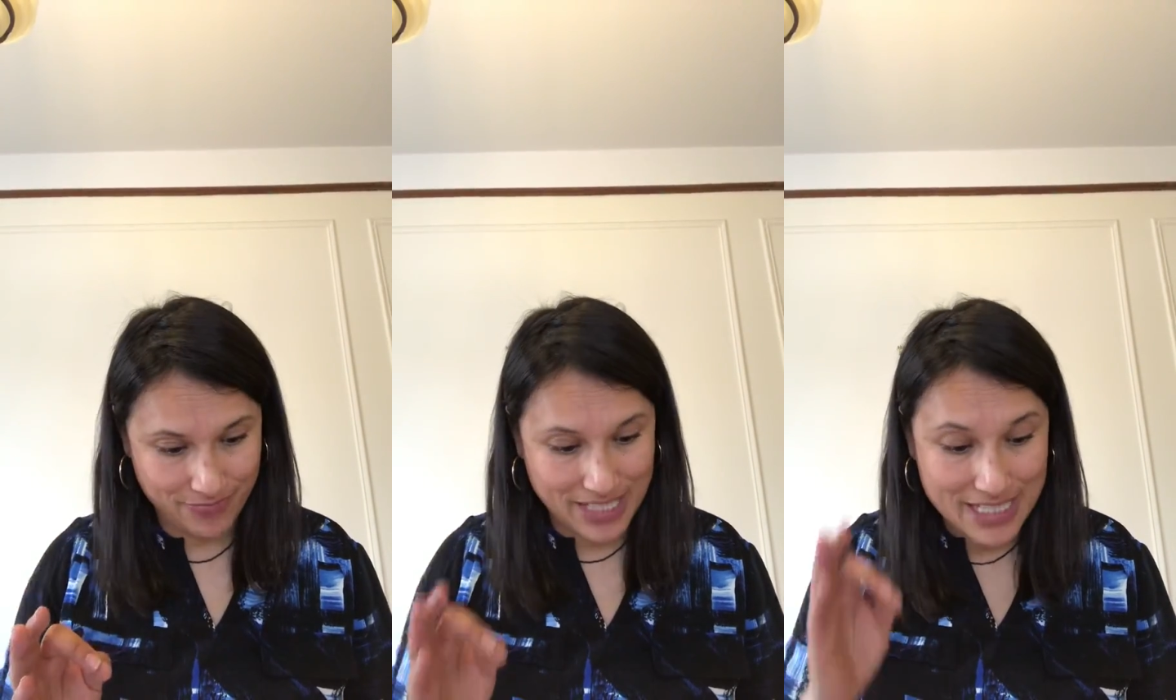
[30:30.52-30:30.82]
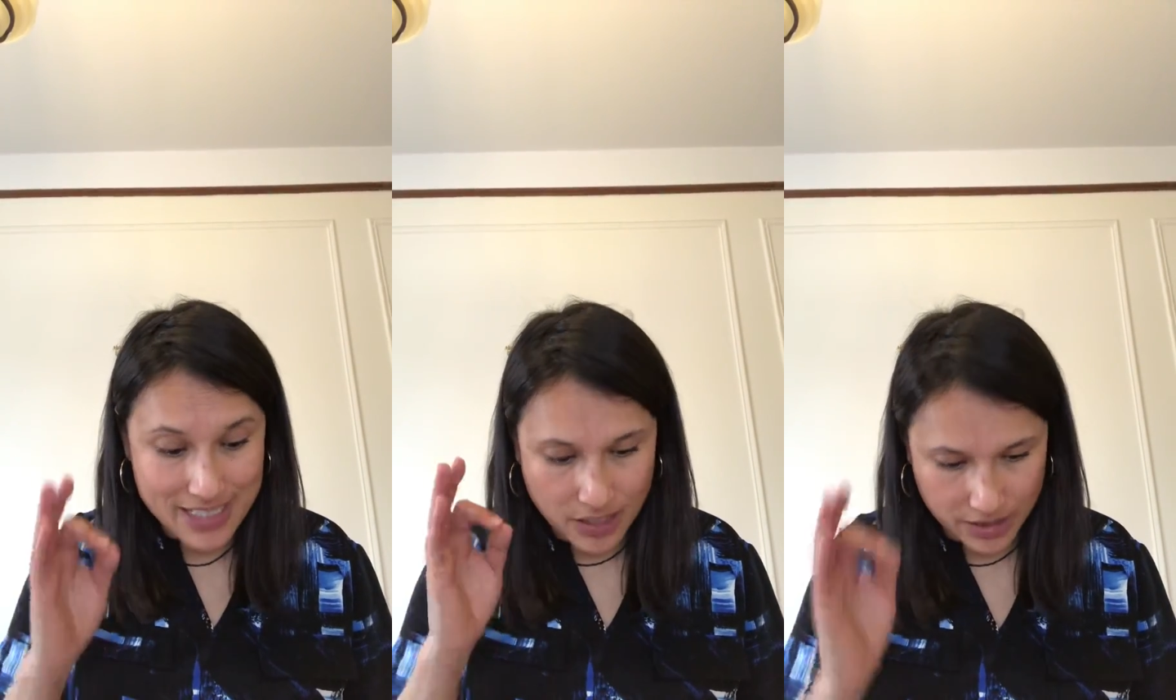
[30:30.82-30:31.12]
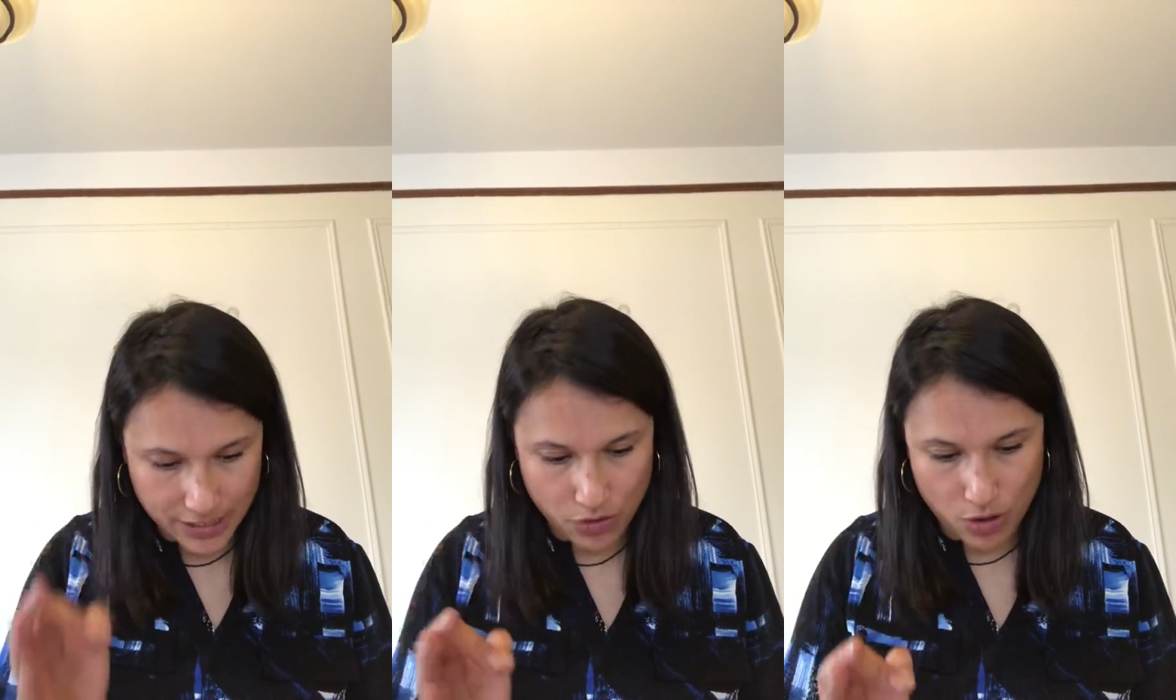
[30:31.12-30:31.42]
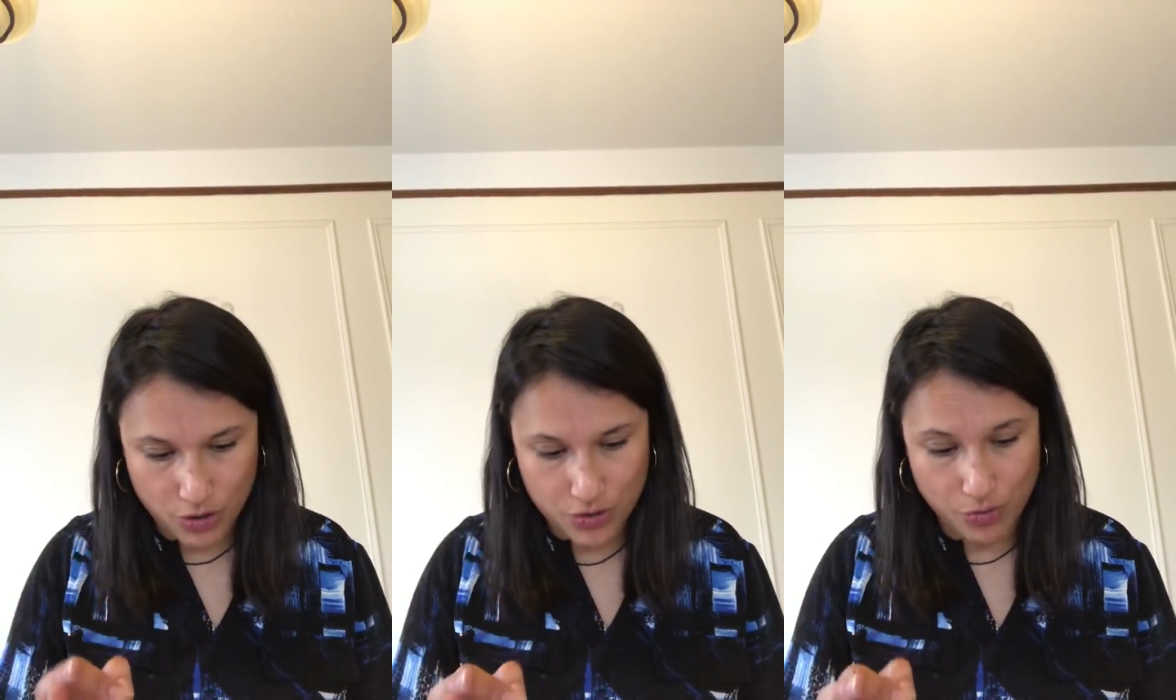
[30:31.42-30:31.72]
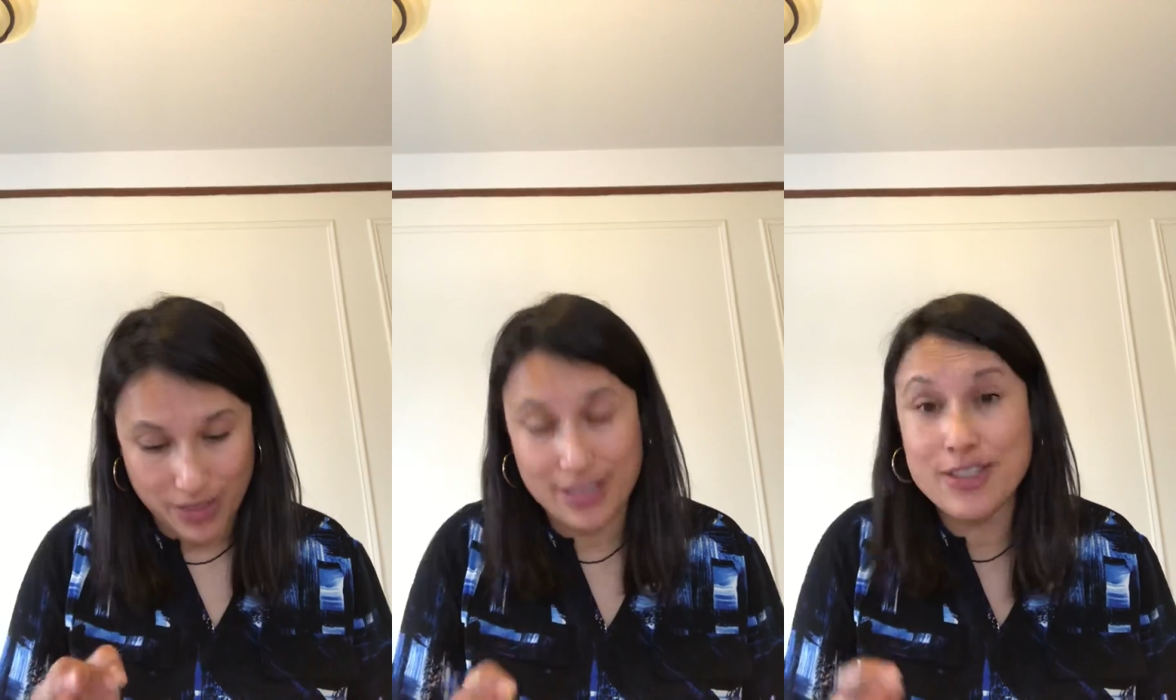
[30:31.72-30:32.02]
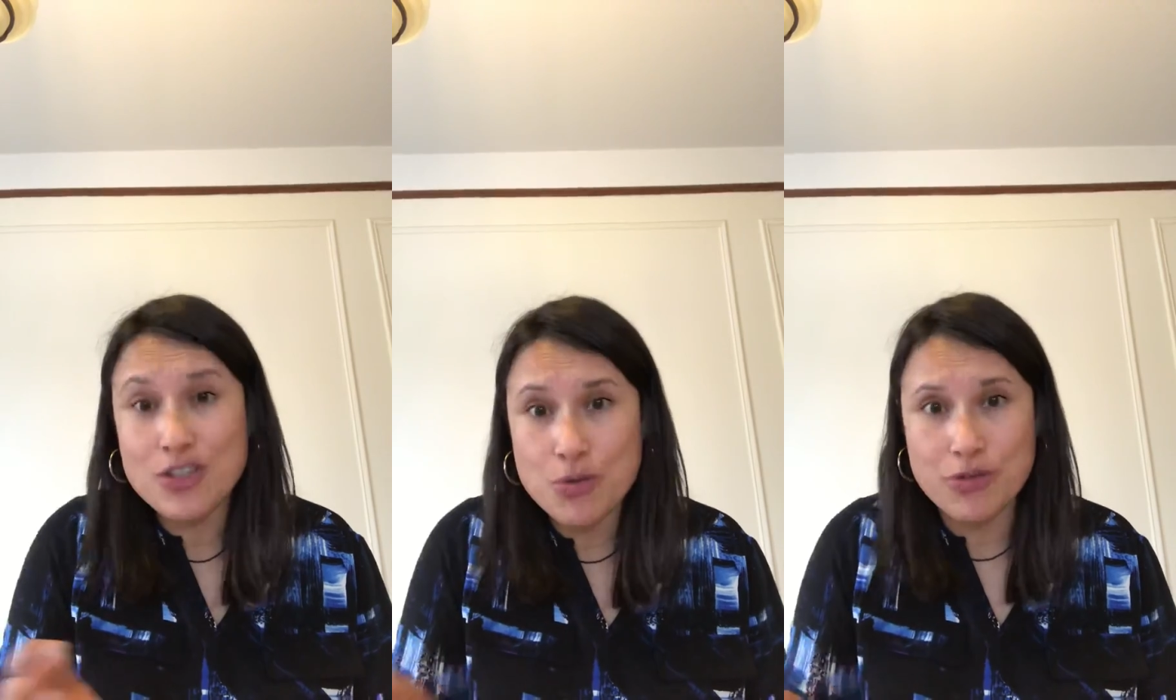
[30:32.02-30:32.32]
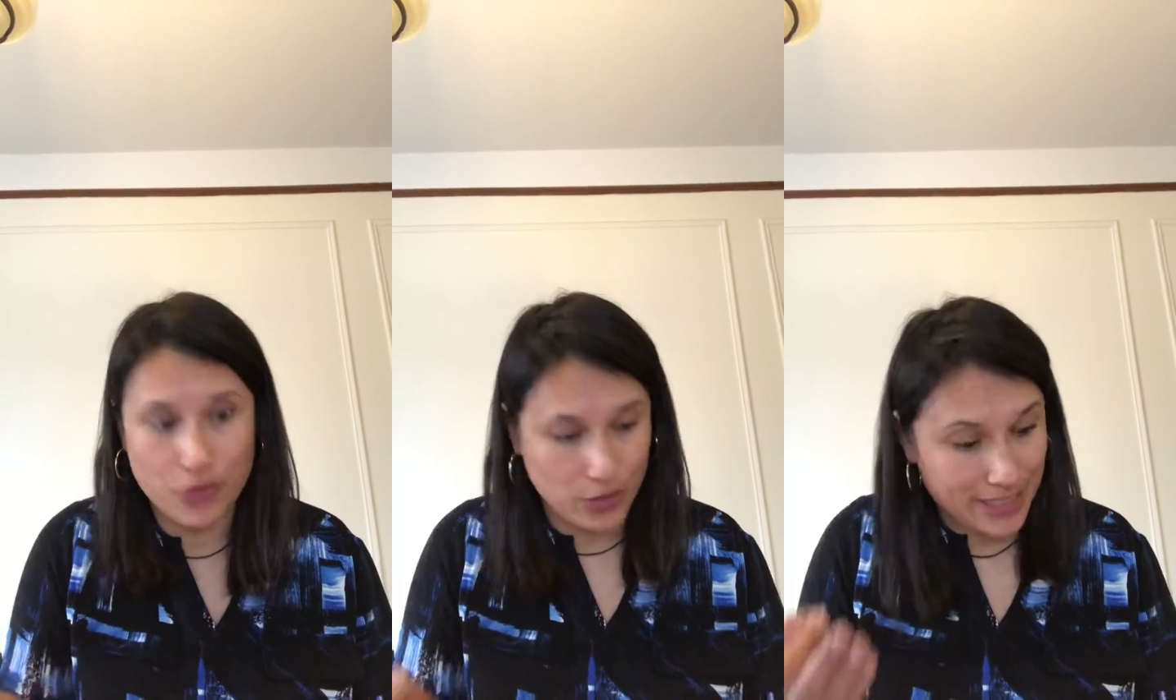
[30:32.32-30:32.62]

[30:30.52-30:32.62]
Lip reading: It is clear also that it is useful.